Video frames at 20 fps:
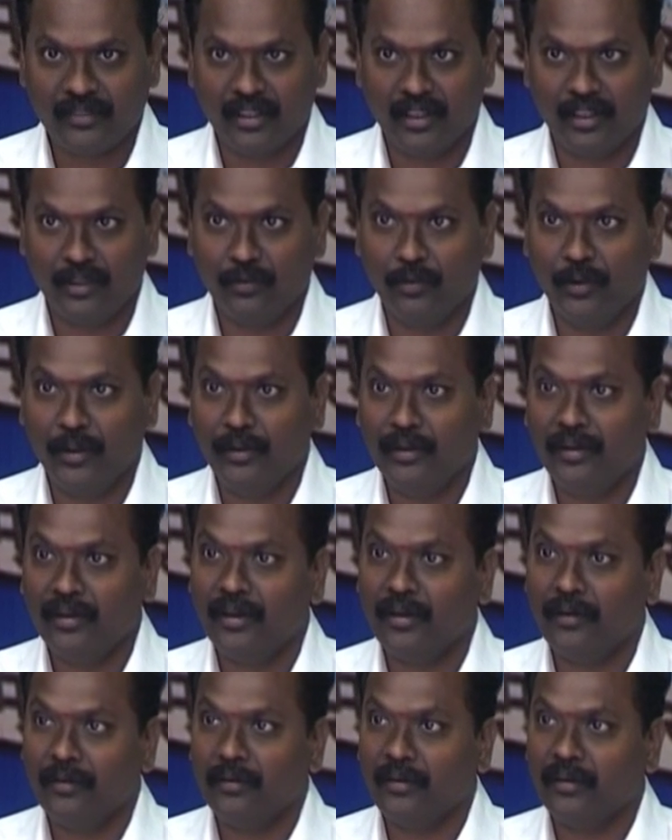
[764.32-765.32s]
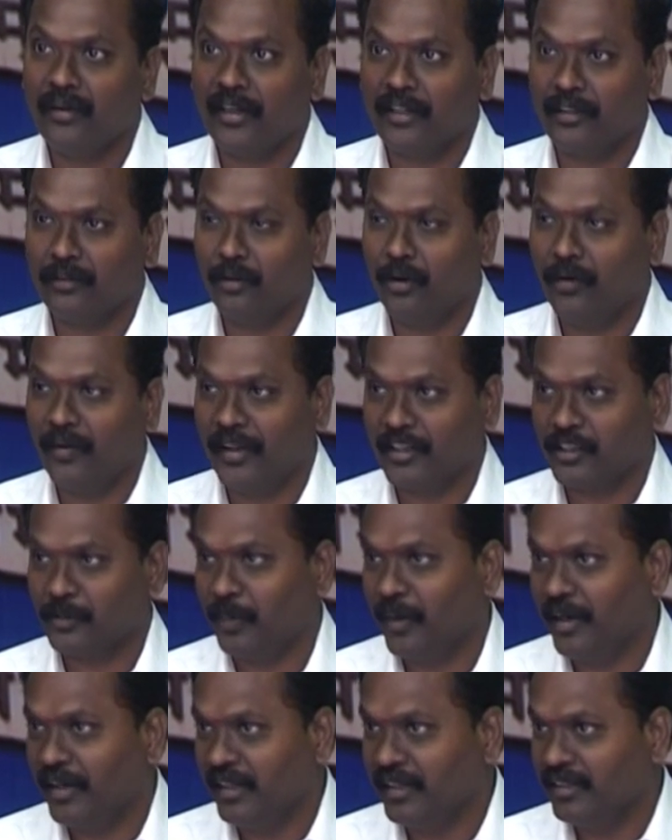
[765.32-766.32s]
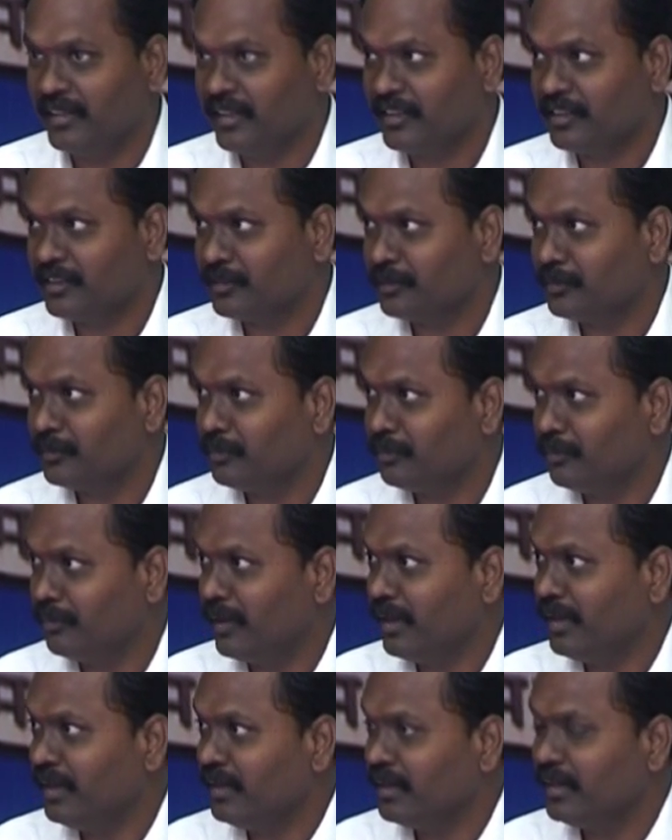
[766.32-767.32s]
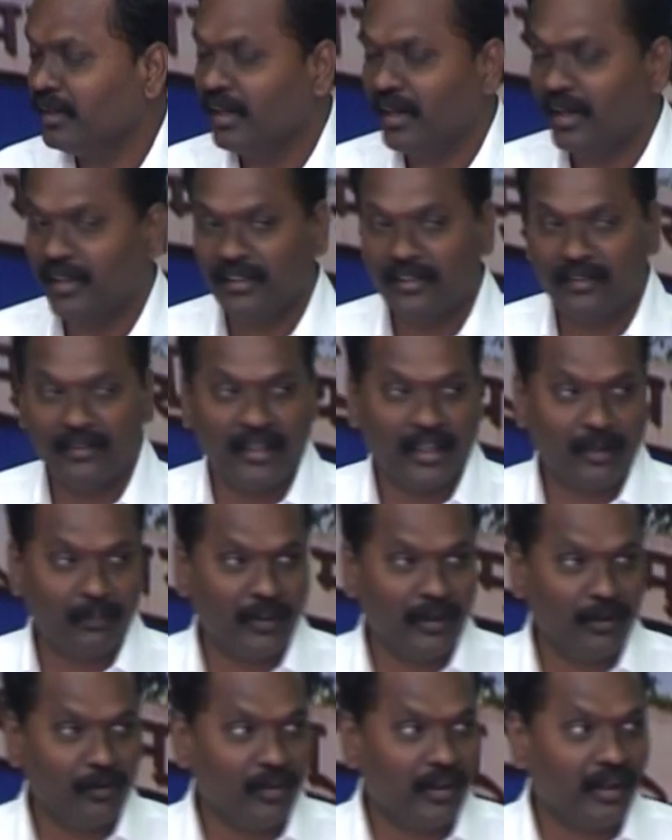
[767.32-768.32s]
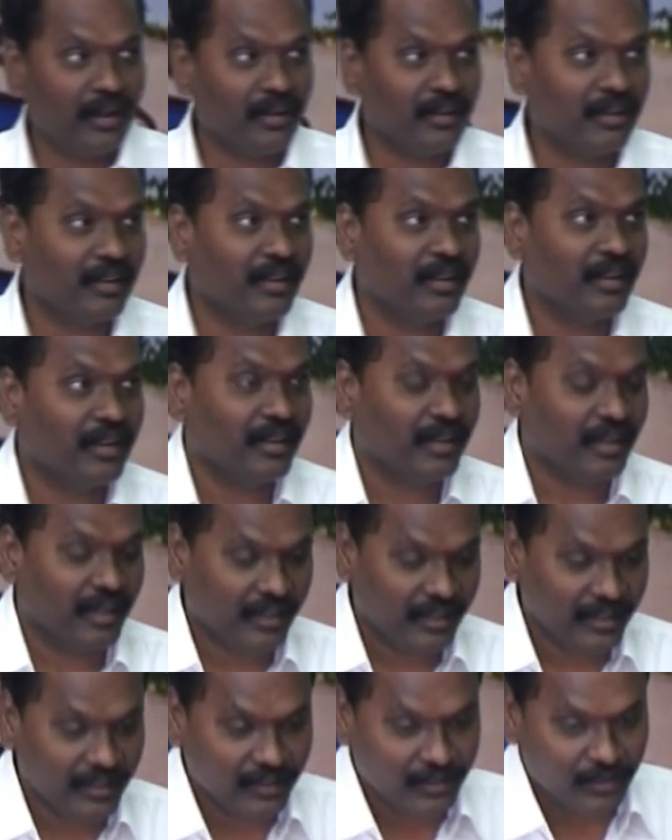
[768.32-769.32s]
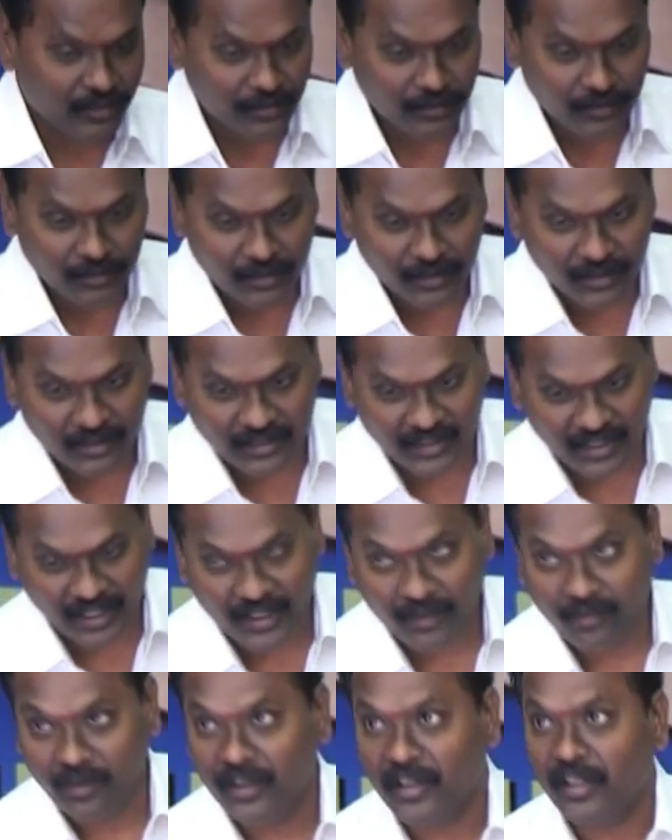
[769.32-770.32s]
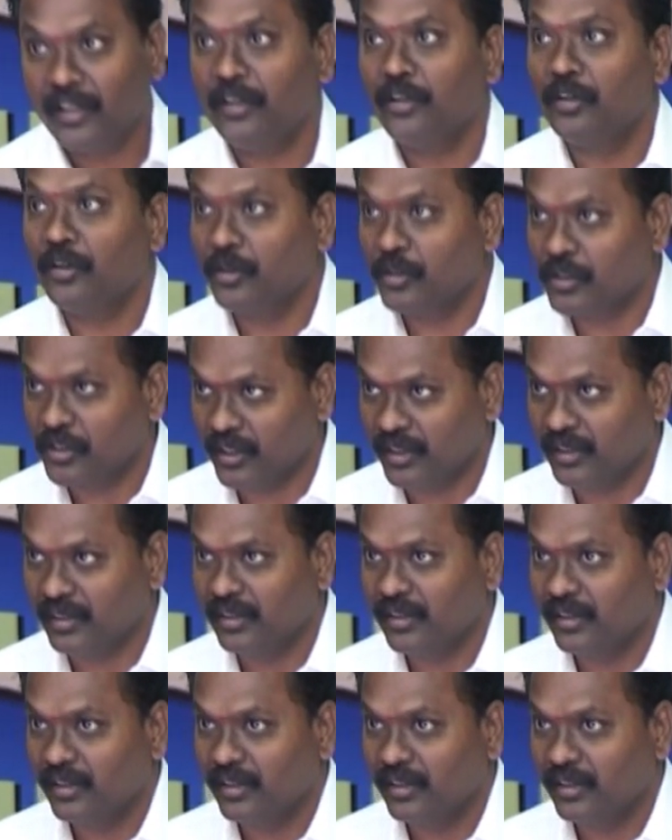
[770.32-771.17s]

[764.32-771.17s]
and we are over exploiting this by and thereby we are getting into saline water intrusion.